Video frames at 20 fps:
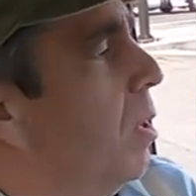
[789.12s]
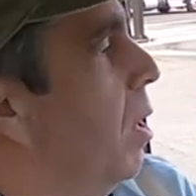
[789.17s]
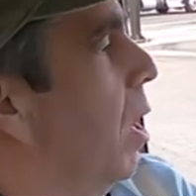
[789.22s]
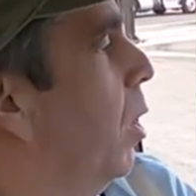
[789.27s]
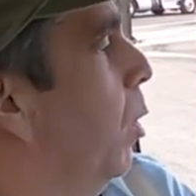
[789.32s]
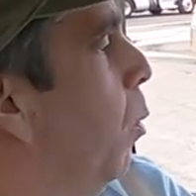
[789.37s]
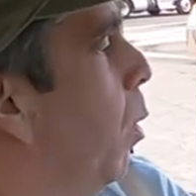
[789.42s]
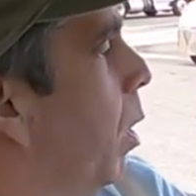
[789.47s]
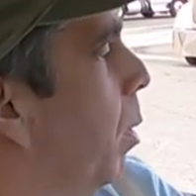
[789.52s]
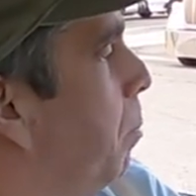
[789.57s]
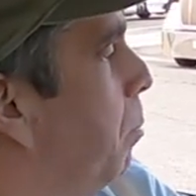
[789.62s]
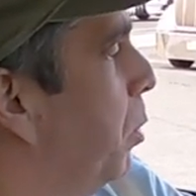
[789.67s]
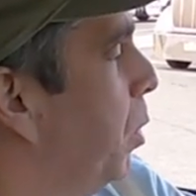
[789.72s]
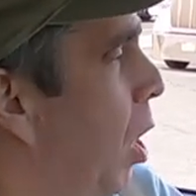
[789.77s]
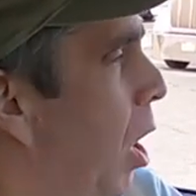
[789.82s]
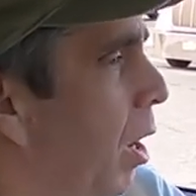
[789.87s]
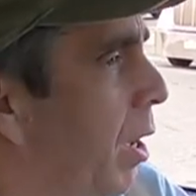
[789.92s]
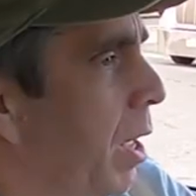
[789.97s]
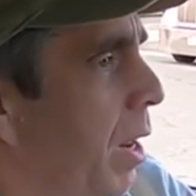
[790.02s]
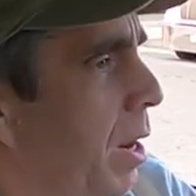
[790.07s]
I don't want to
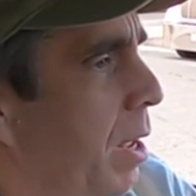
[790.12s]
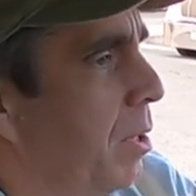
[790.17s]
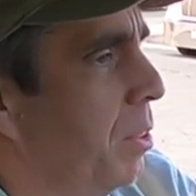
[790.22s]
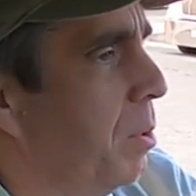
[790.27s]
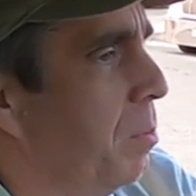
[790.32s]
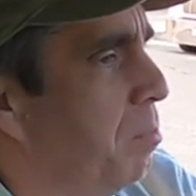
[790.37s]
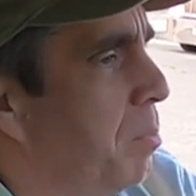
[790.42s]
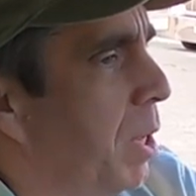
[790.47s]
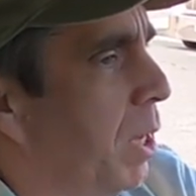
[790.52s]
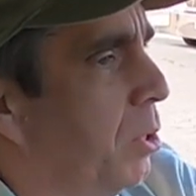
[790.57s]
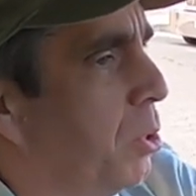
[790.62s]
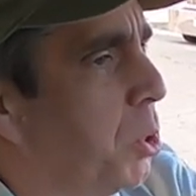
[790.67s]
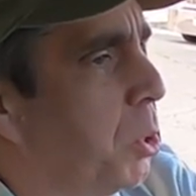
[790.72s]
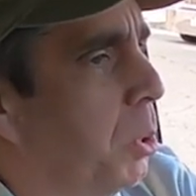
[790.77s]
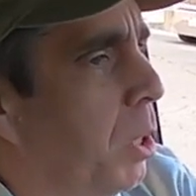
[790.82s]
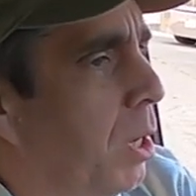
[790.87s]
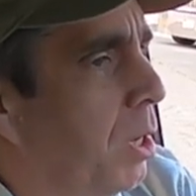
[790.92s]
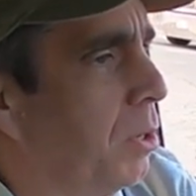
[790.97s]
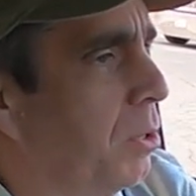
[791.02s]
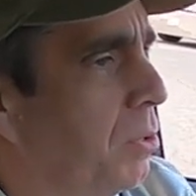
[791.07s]
block any of the big
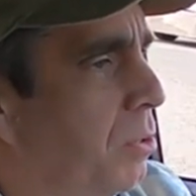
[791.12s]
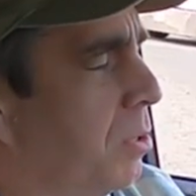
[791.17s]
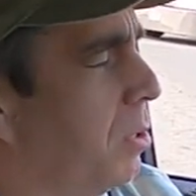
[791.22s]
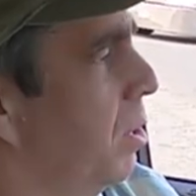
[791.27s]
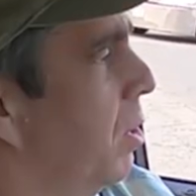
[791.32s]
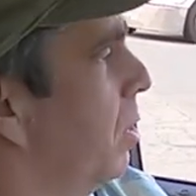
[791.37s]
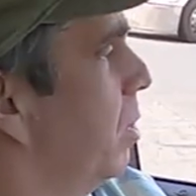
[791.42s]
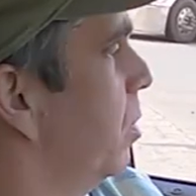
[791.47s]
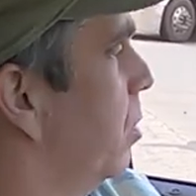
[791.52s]
trucks